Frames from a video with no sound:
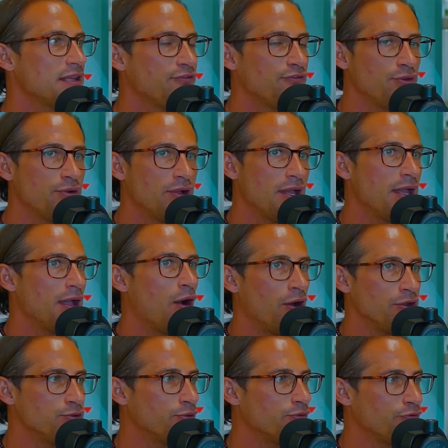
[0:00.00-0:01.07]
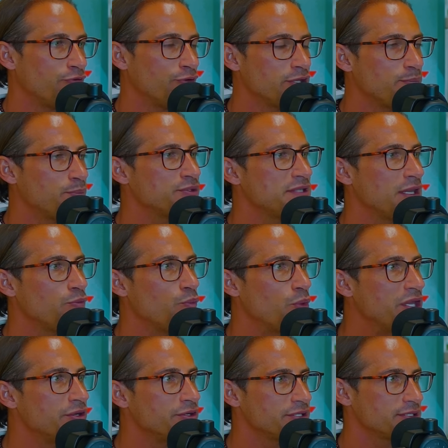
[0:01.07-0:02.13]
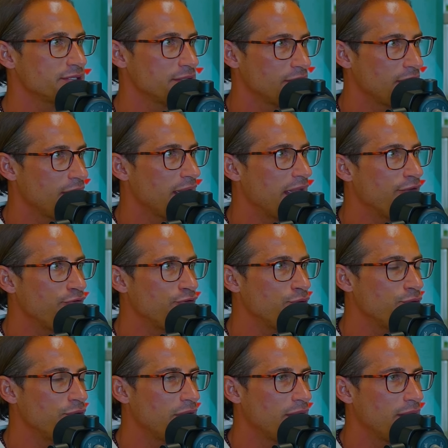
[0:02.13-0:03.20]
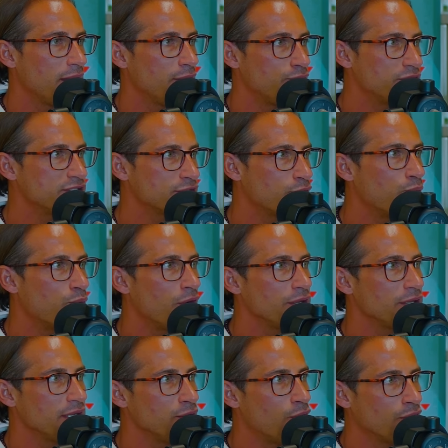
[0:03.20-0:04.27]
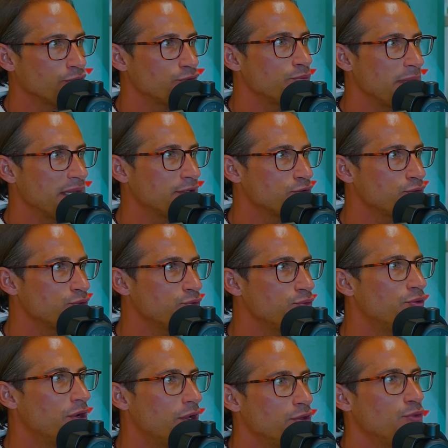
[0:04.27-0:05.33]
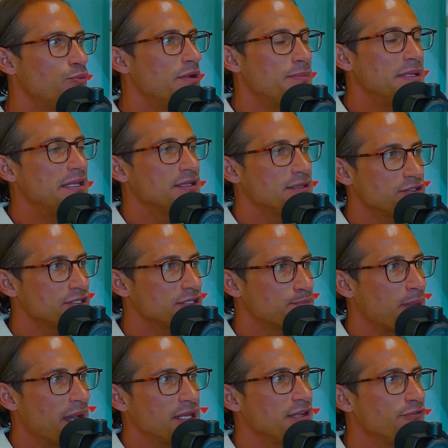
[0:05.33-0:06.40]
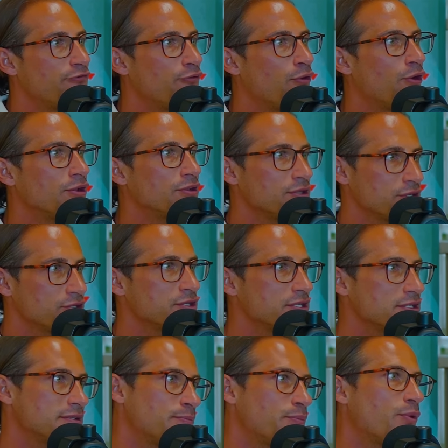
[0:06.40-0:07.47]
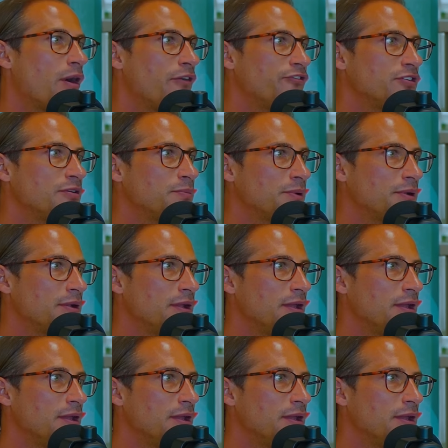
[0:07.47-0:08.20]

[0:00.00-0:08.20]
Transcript: If you on your 40% winners, if you risk one in order to make two, you will be just by default just profitable.